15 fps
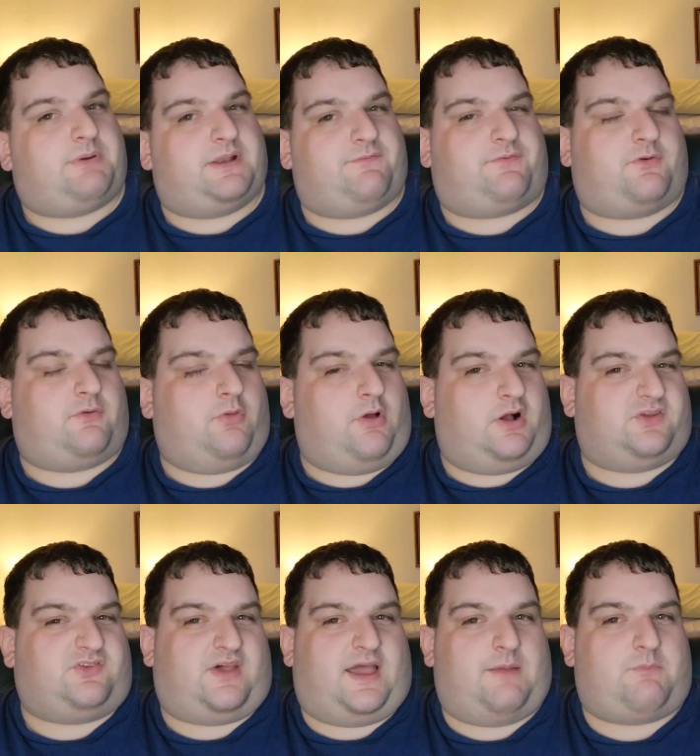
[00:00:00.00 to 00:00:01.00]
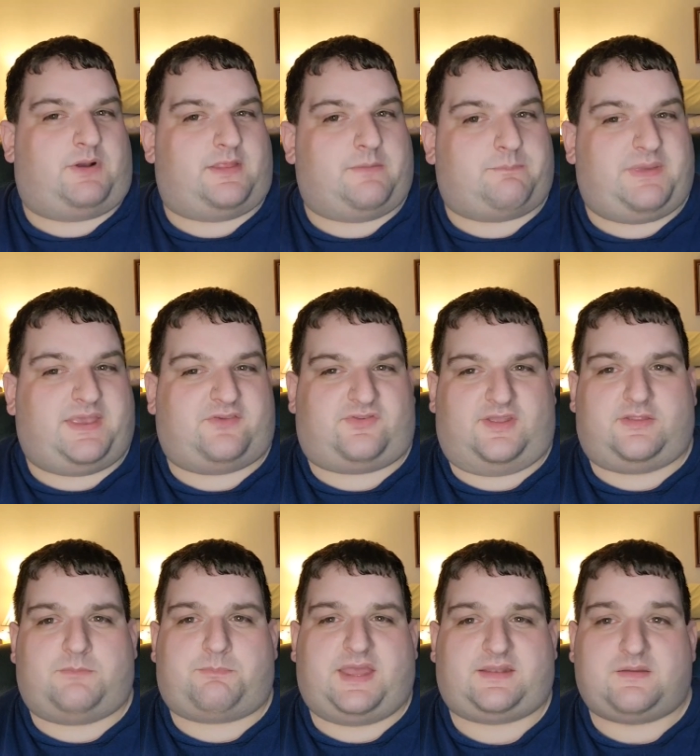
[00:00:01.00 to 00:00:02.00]
but for a long time, one of the biggest
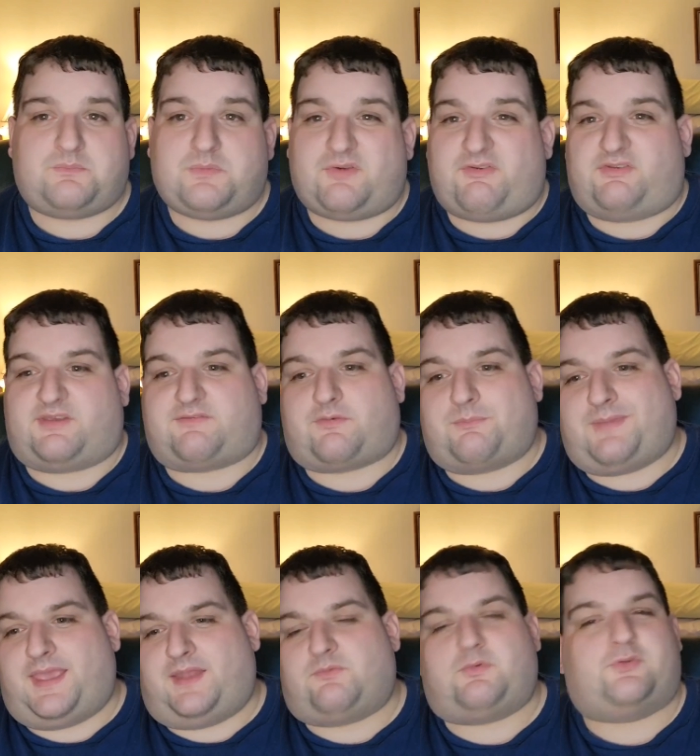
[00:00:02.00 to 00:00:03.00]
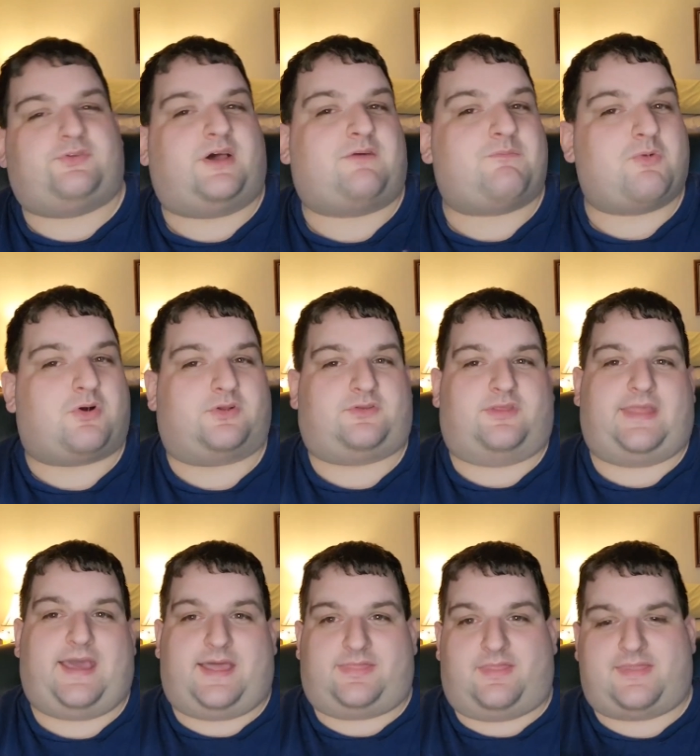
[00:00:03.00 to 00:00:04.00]
independent movies ever made. And we'll delve more into
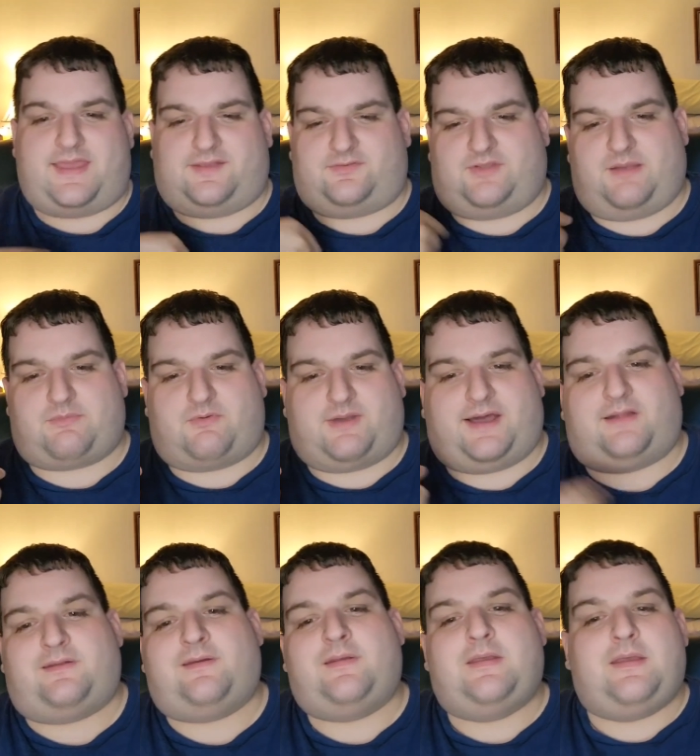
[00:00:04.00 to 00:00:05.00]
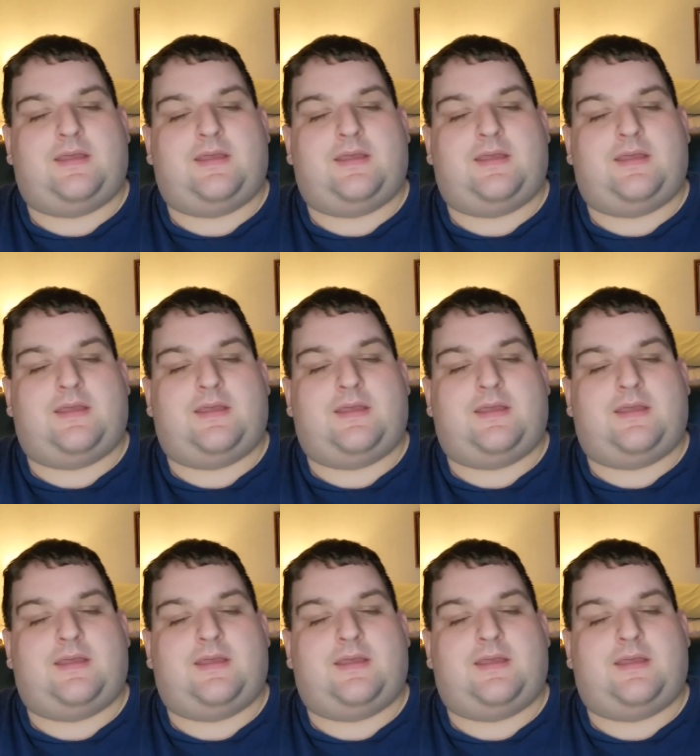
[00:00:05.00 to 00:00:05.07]
that the next time around.